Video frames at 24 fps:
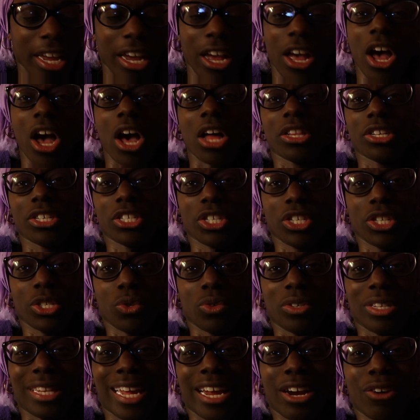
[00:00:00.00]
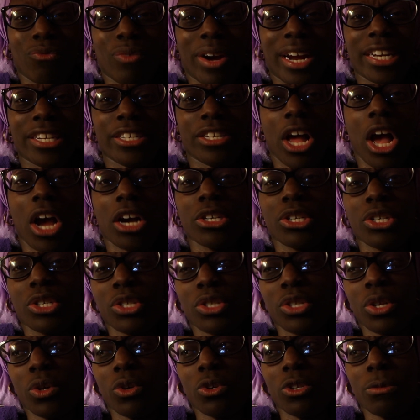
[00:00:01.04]
colleges, or like write doctor's
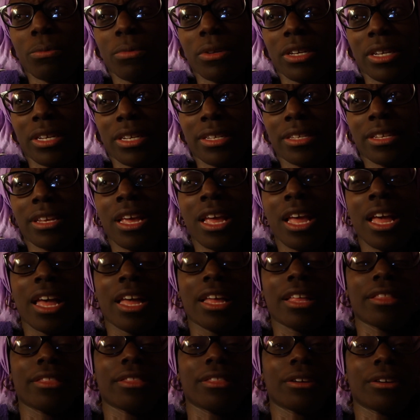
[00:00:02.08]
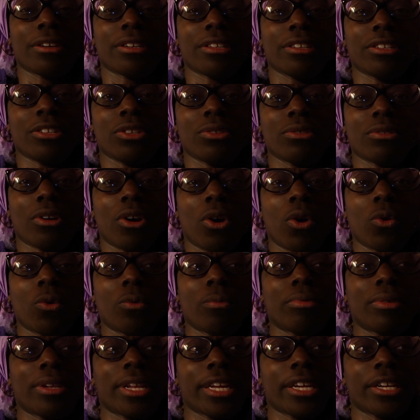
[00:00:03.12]
notes because the
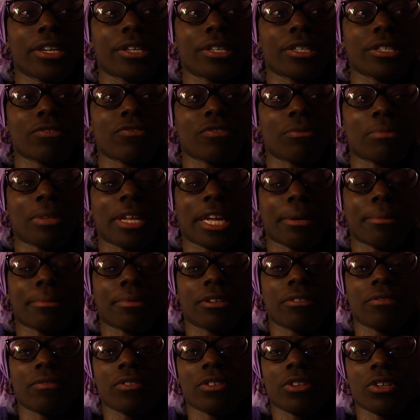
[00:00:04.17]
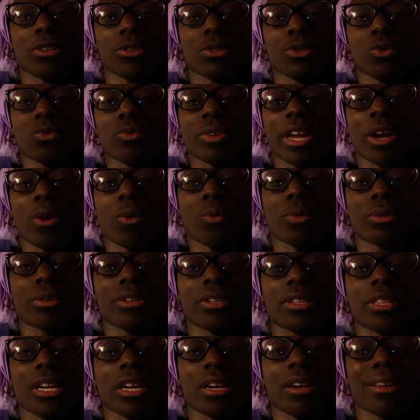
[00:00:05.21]
old players from like previous years who now
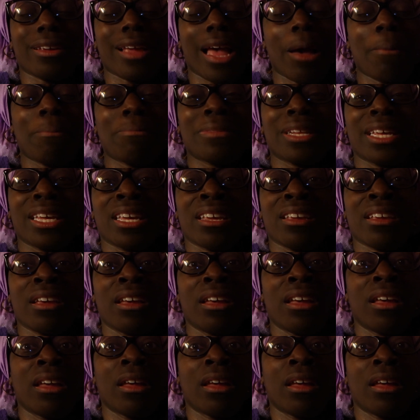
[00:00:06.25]
work there. I'm like,